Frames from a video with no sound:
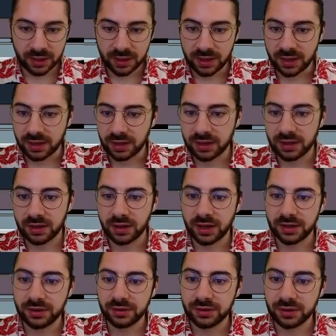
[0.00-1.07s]
And I
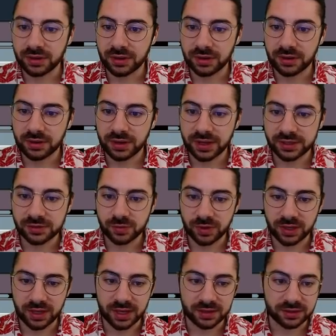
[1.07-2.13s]
know that as we
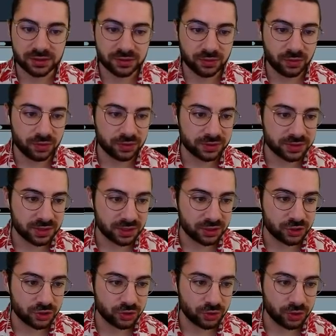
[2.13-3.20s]
get towards the
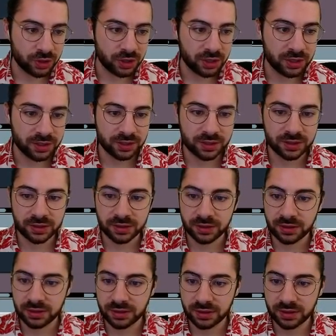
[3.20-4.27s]
shore
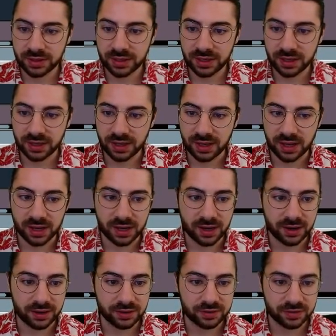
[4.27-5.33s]

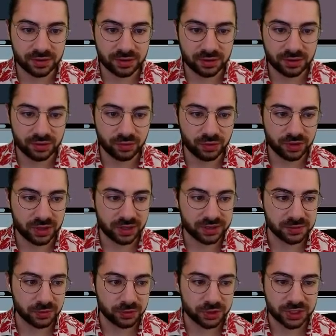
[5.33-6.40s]
and the water gets
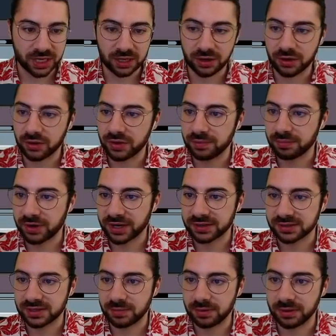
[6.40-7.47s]
more shallow, it
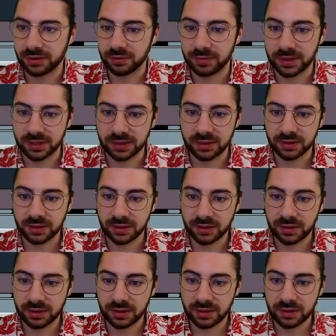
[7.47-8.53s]
brightens up a little bit.
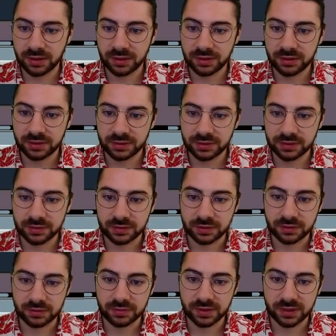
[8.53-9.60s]

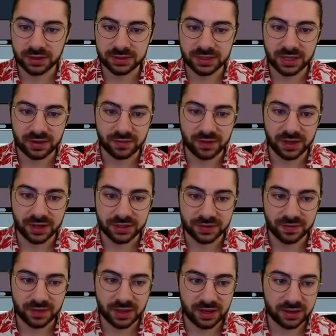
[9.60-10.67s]
So we're gonna take advantage
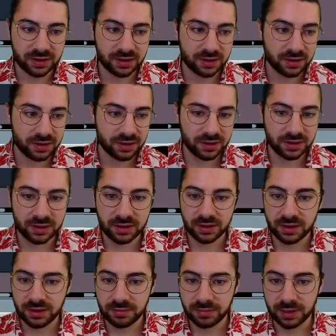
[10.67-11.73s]
of that.
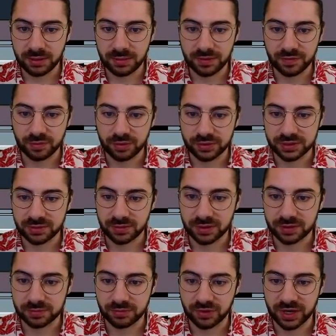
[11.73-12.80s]
Maybe even put some of
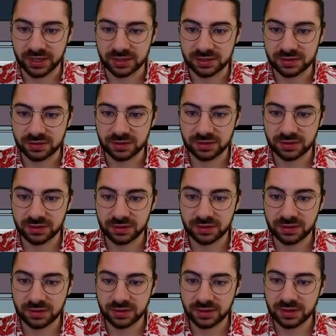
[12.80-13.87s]
this brightest
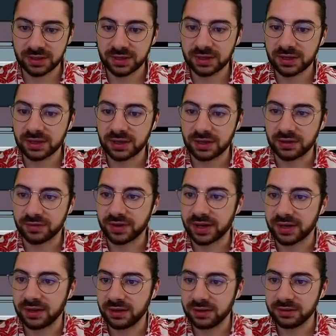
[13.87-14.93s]
color right
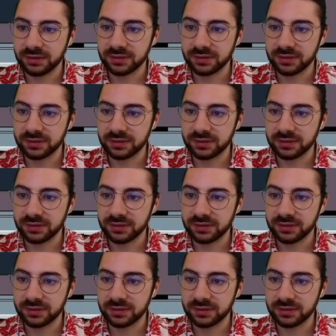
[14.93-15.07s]
here.